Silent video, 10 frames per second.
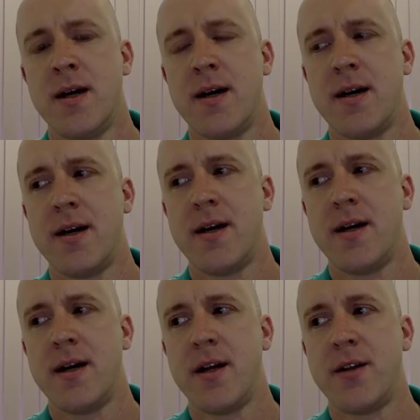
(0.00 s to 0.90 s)
Uh,
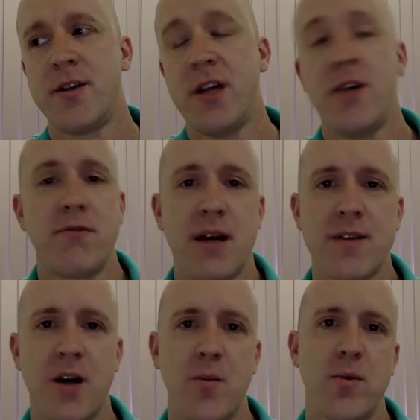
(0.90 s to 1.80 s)
D, for
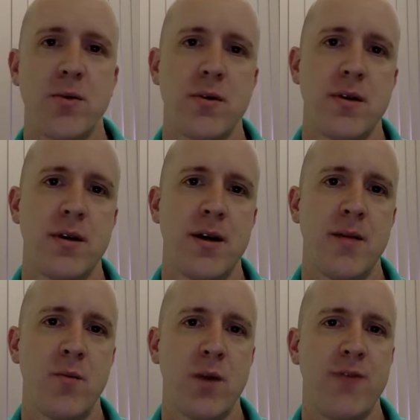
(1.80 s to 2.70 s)
example,
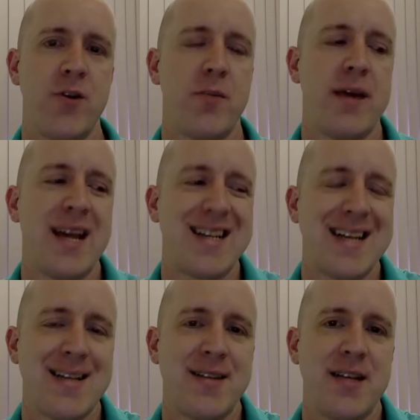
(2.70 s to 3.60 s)
um, if you're being
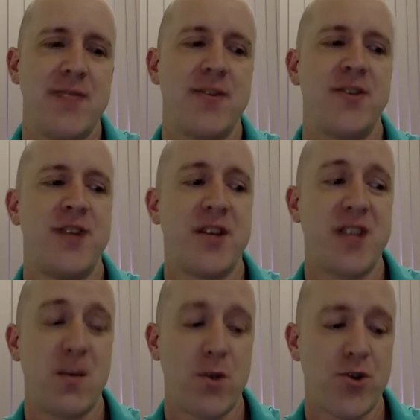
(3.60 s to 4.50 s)
tentative and
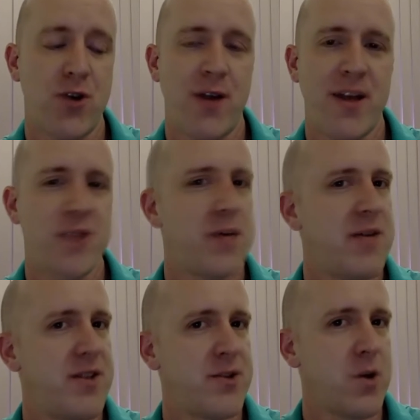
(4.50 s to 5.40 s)
suggesting, we'll try this,
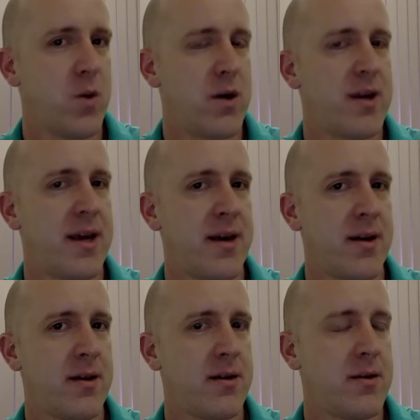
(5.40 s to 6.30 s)
but if it's not
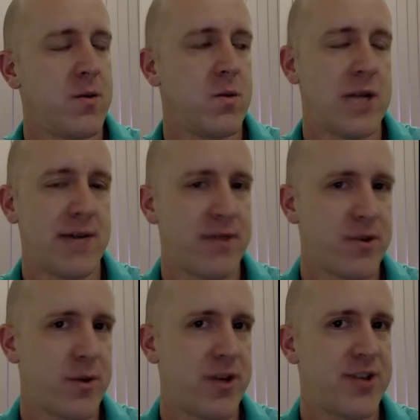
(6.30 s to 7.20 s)
working, we'll have
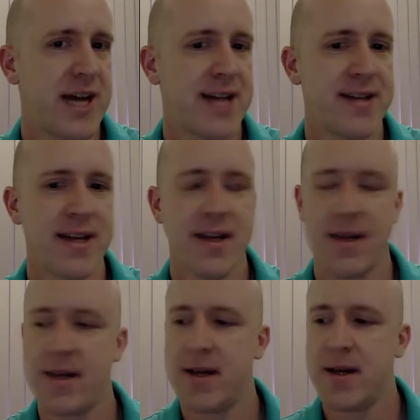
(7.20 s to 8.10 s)
to switch
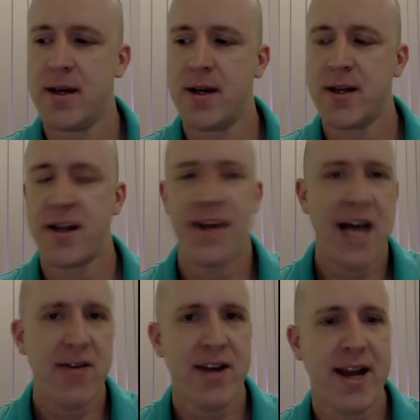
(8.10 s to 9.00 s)
tactic. Do
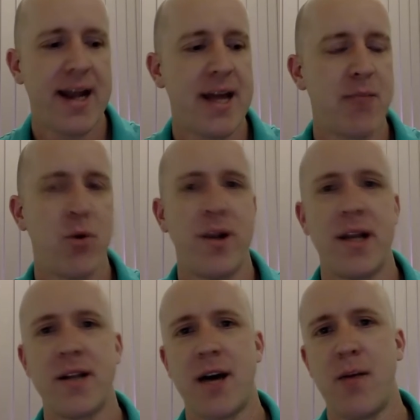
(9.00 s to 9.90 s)
you have a clean
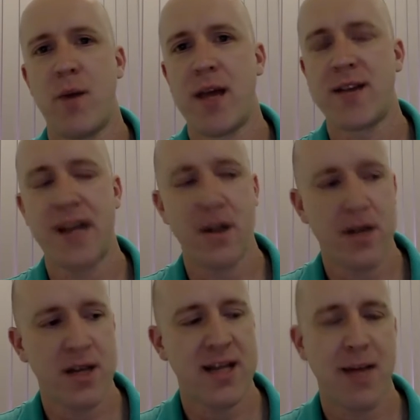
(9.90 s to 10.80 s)
point in time where you say,
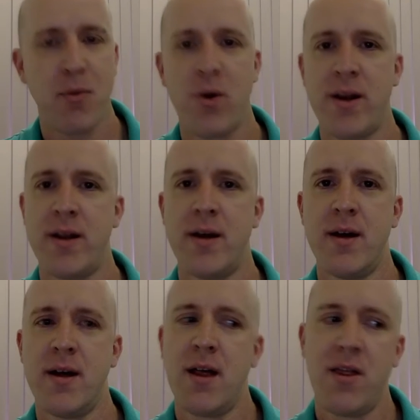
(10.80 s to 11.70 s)
look, at that point,
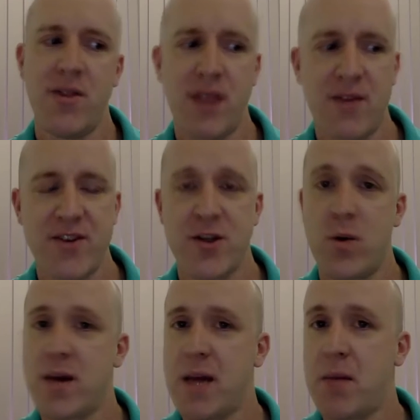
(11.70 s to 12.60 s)
if it's
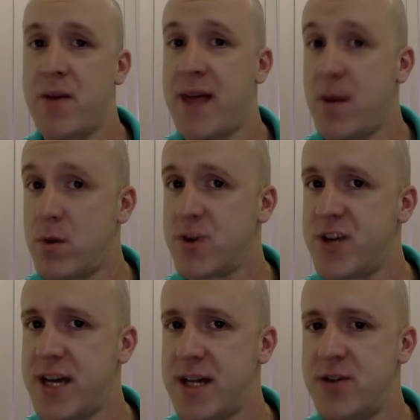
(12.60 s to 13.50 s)
not working by then, we'll
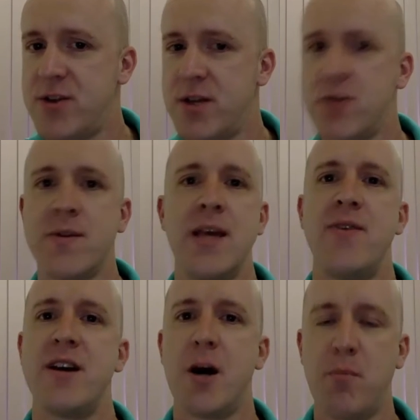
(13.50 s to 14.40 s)
change? You know, sort of
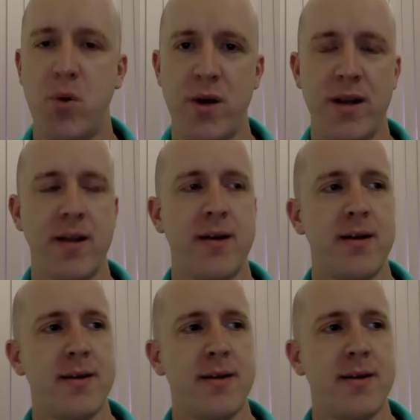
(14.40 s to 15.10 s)
giving up point.